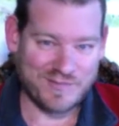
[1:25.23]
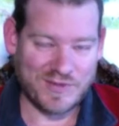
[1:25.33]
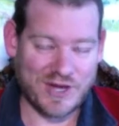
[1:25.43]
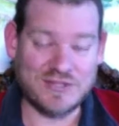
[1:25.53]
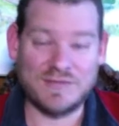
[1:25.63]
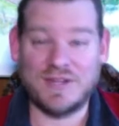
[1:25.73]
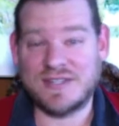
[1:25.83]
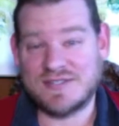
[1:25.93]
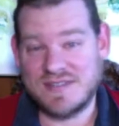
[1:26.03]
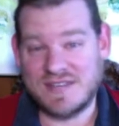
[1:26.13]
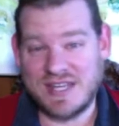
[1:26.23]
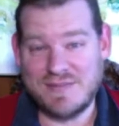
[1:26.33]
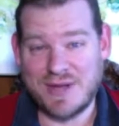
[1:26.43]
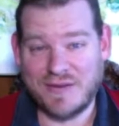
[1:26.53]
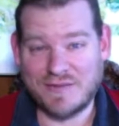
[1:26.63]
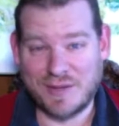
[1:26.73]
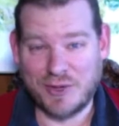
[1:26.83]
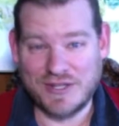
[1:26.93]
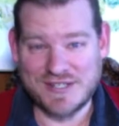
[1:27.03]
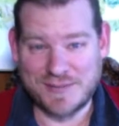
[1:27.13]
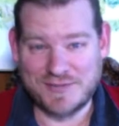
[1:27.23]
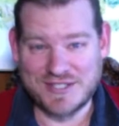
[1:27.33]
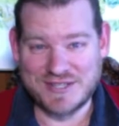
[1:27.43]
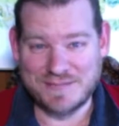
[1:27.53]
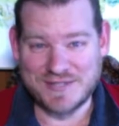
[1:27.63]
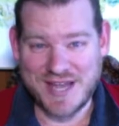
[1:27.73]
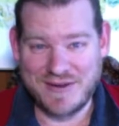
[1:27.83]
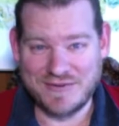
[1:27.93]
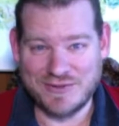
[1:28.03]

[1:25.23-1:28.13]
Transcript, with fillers: Also, if you'd like to receive an email every time one of these updates comes out,